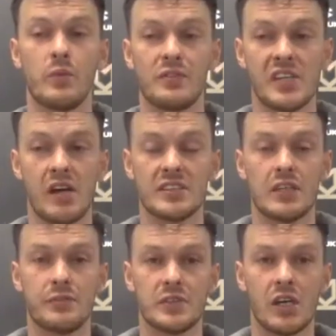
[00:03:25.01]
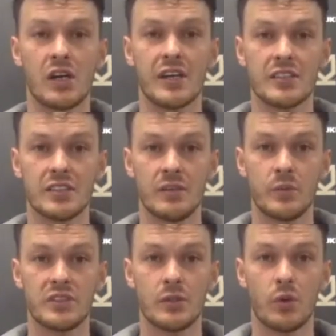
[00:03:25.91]
we've set ourselves a target,
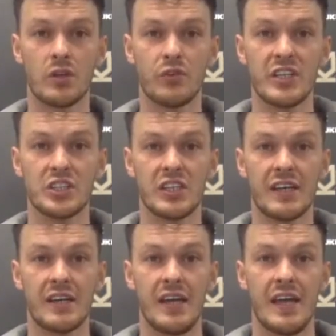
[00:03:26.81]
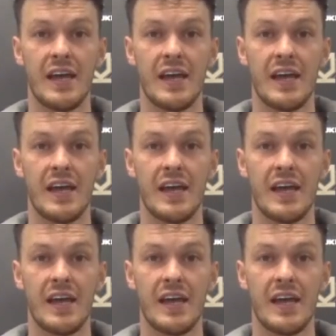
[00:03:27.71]
and we still want to reach that.